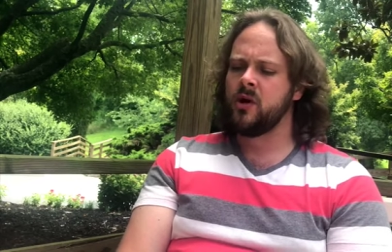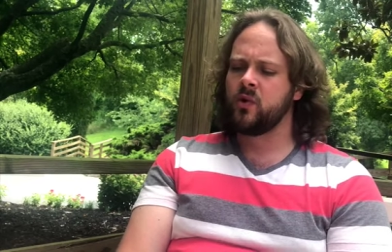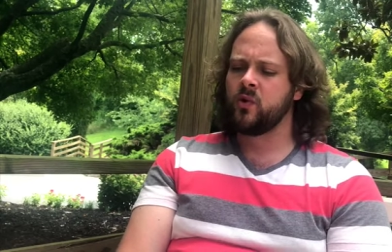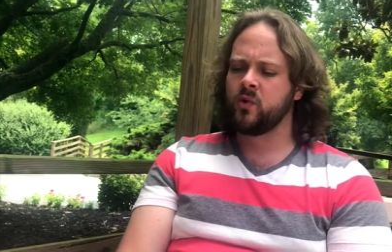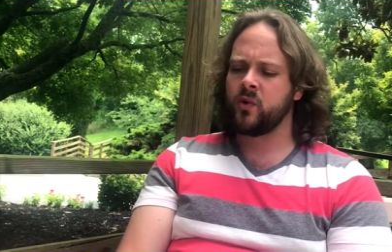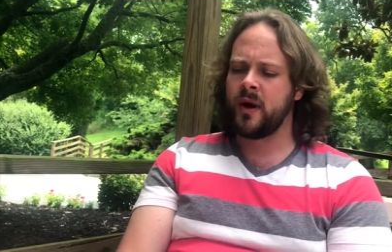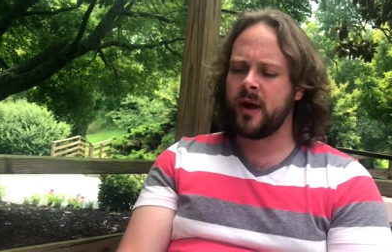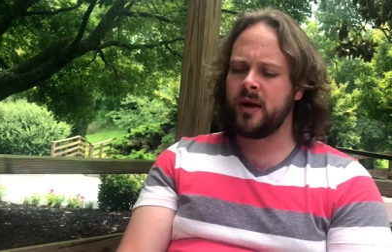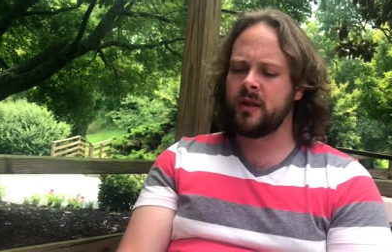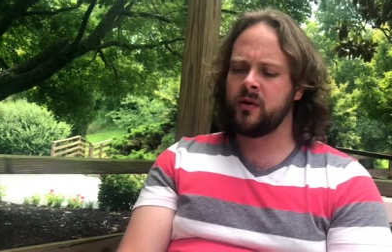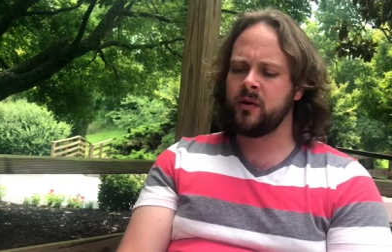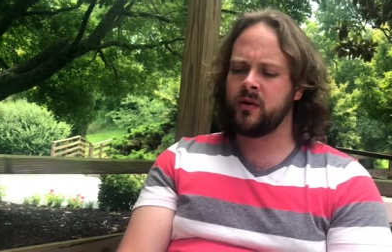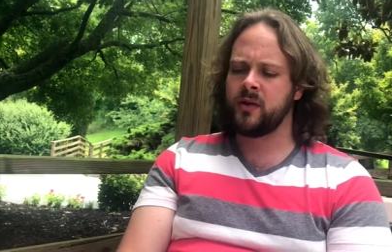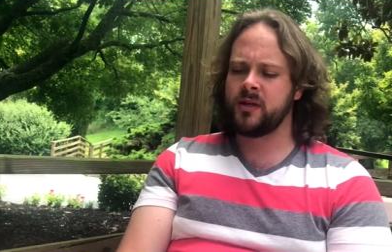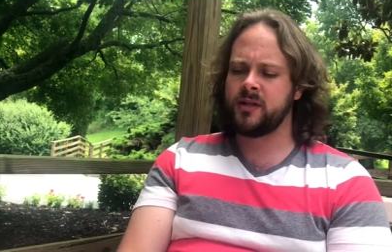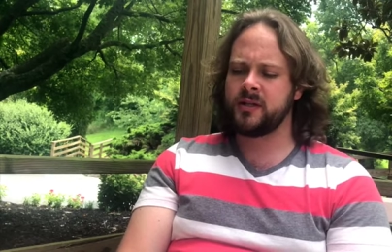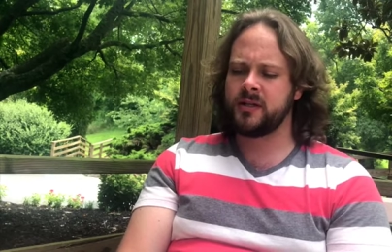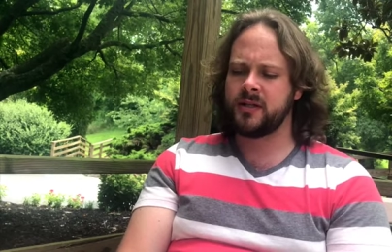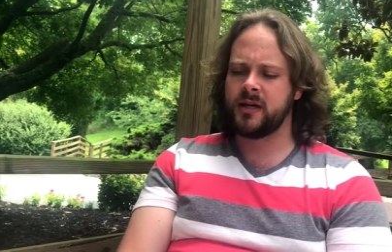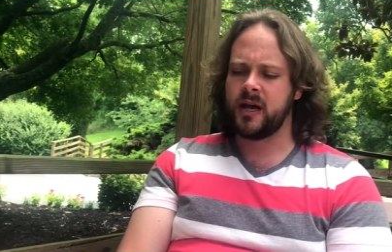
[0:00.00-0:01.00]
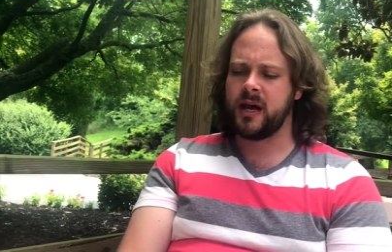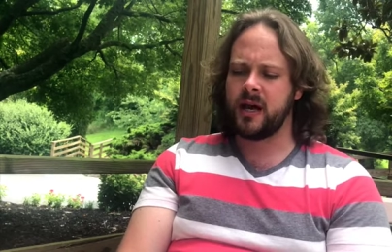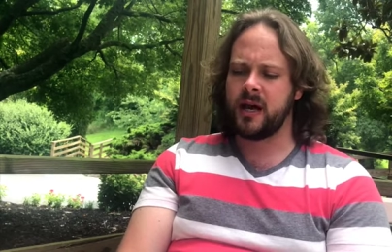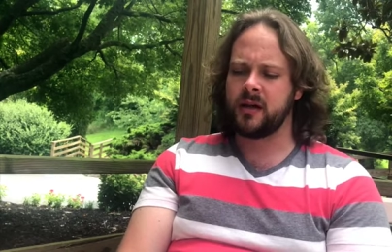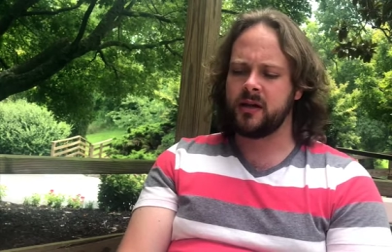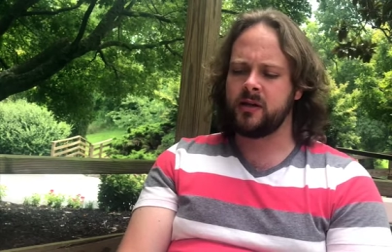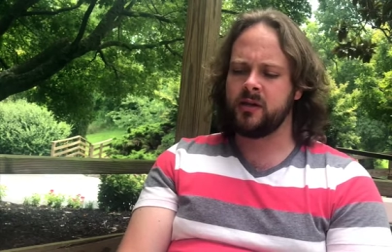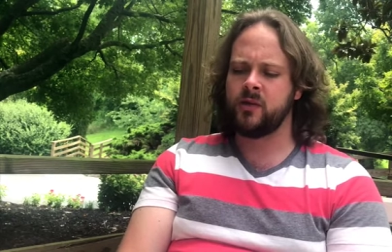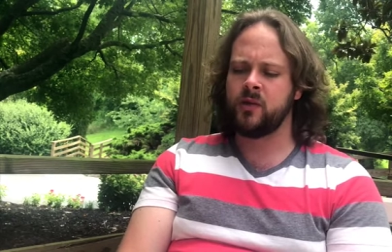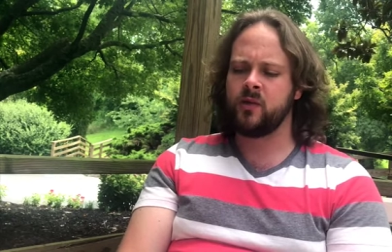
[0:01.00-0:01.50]
rather than to
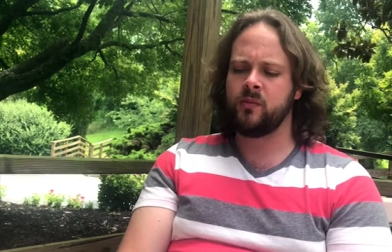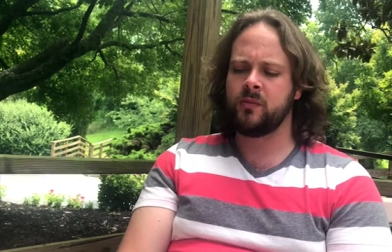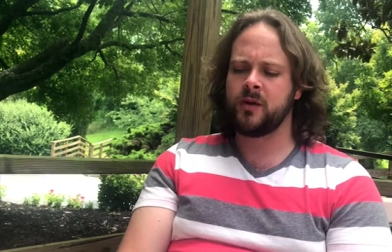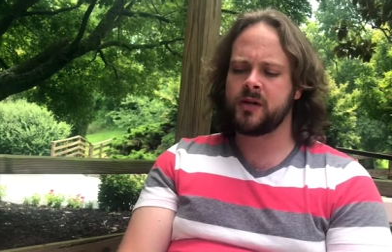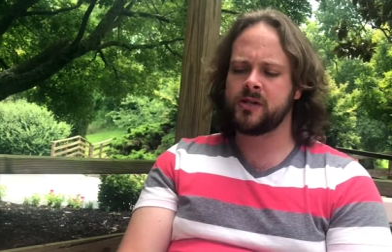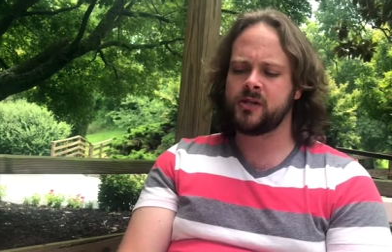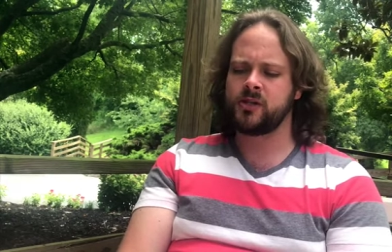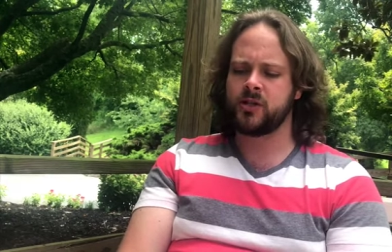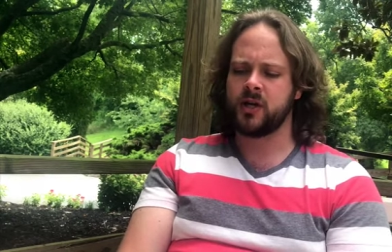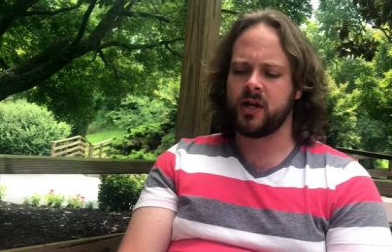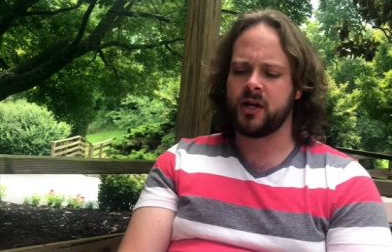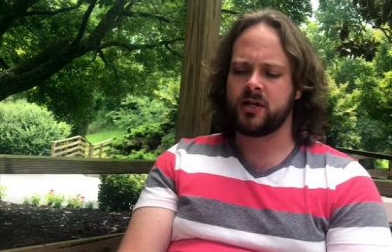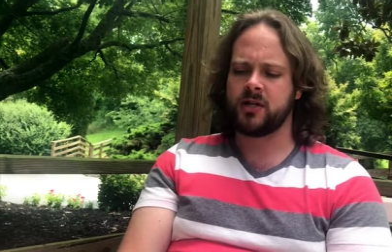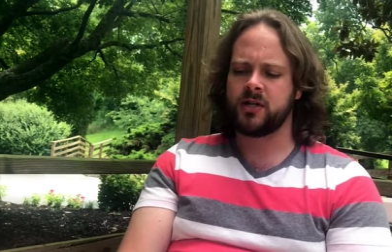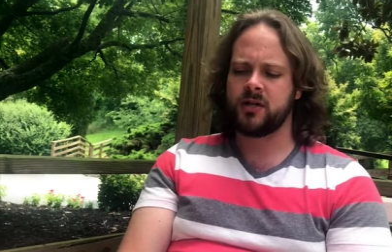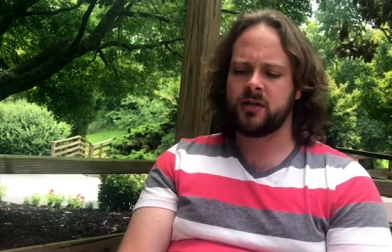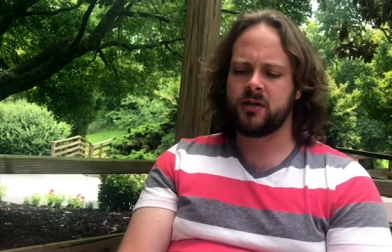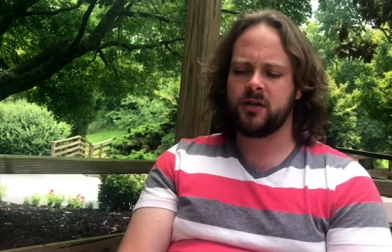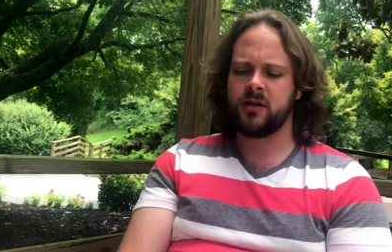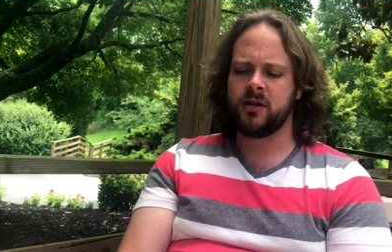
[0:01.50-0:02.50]
God, you must judge.